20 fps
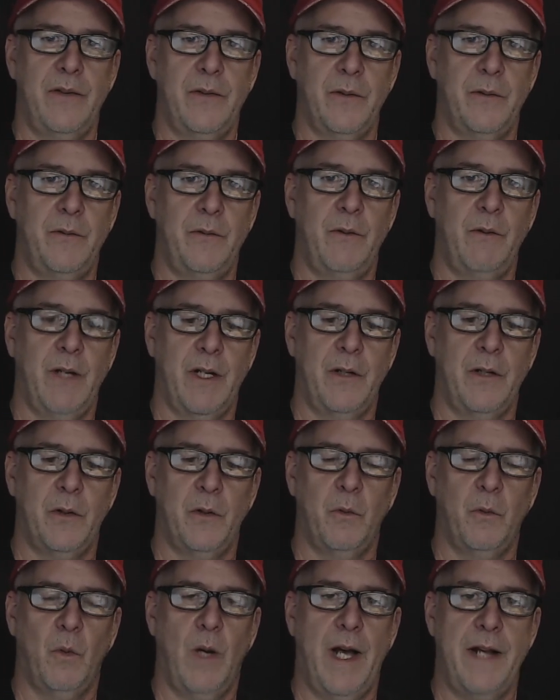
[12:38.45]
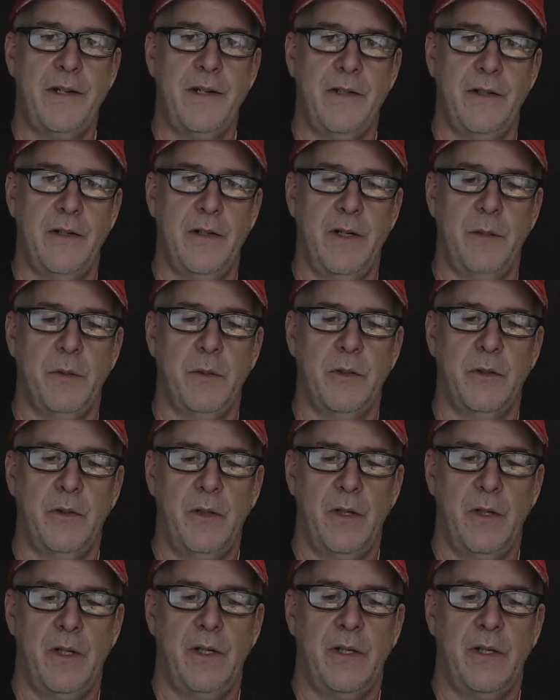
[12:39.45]
So if you've got an old watch, you're able to
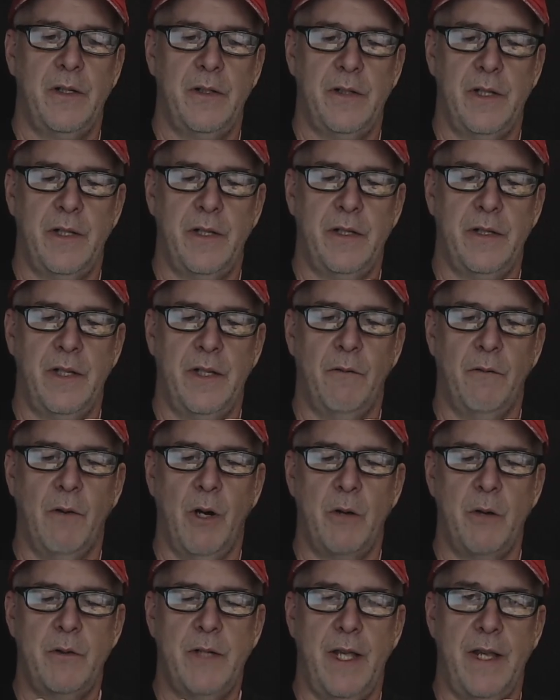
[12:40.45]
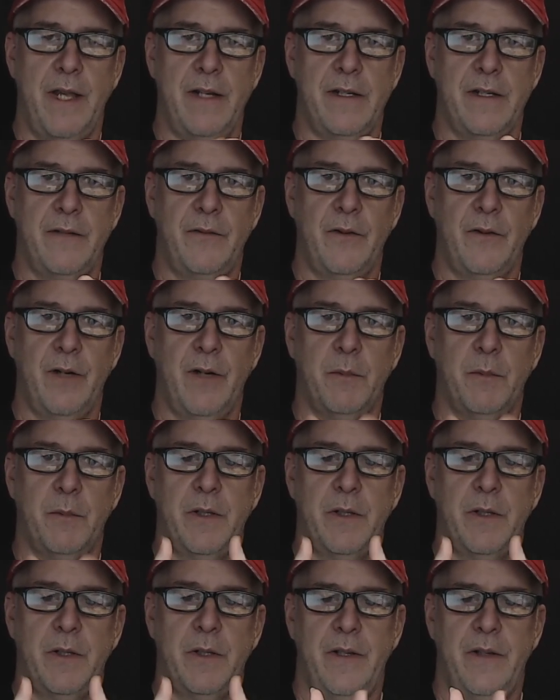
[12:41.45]
they, they rotate, and if you're able
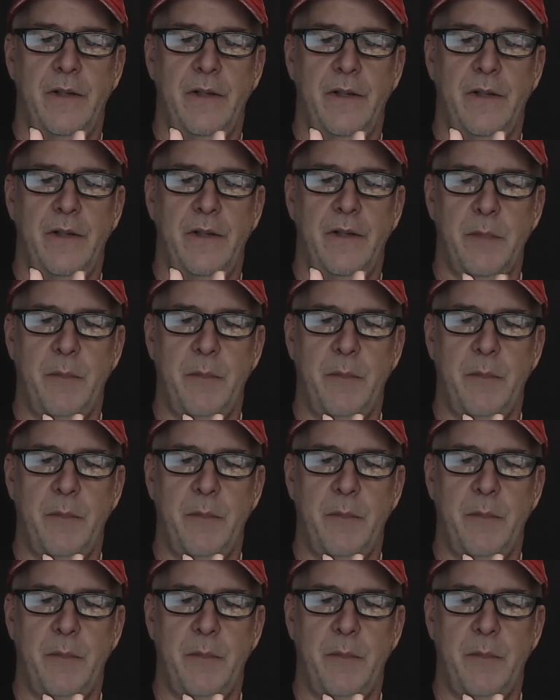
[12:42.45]
to set